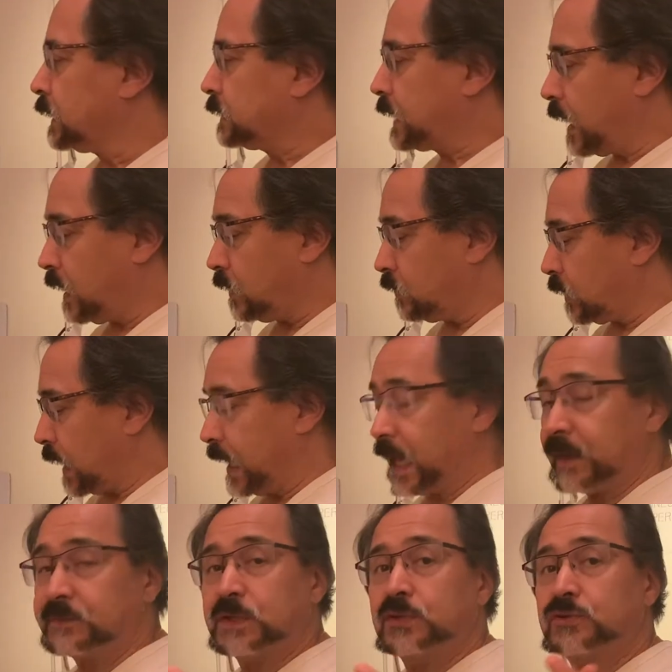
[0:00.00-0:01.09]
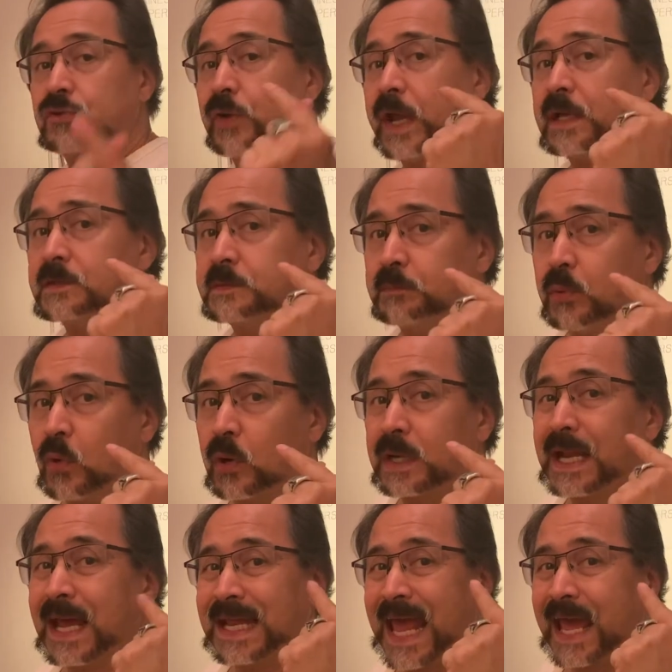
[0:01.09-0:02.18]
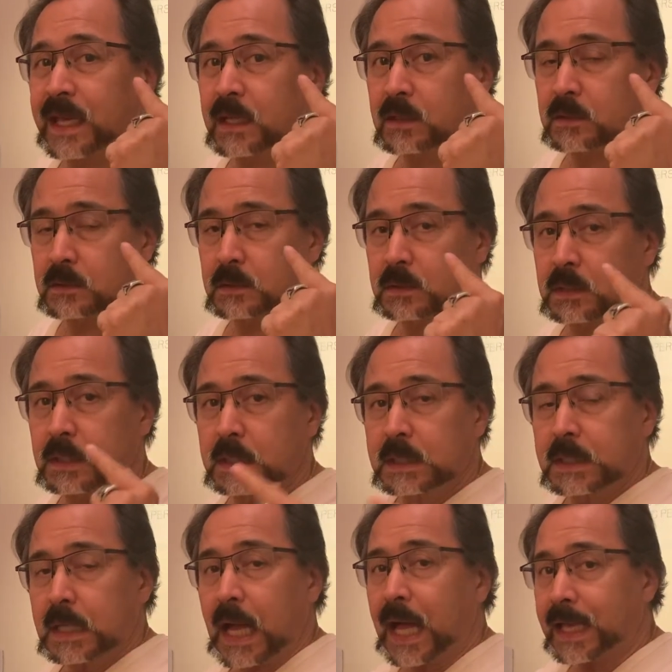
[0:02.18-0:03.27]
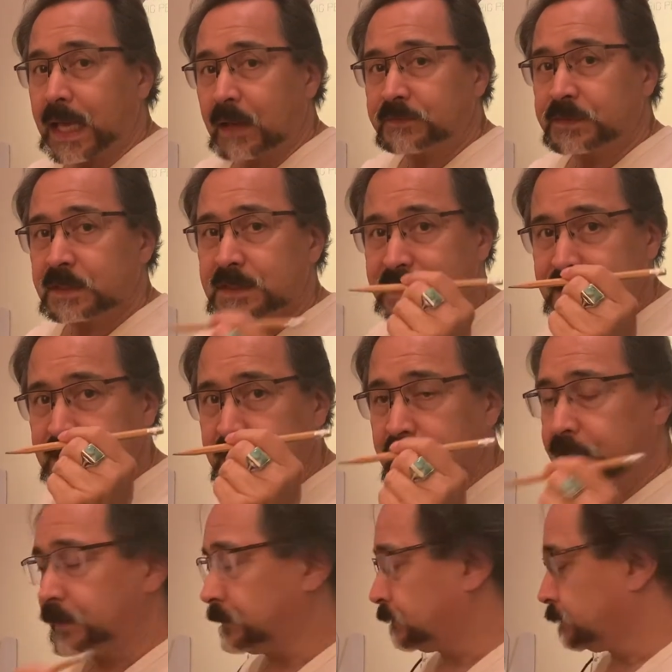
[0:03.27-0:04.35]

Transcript: Now I have to transport an angle. I have to see